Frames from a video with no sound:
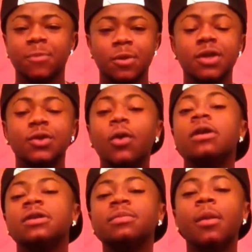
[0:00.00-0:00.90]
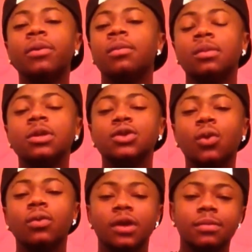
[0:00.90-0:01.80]
His mum probably
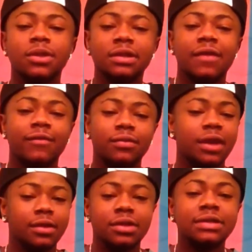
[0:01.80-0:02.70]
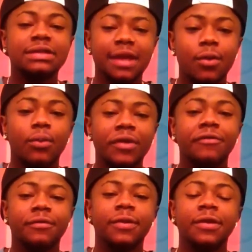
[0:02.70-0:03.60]
told him to never, like, to stay away
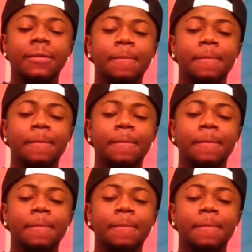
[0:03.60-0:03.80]
from me.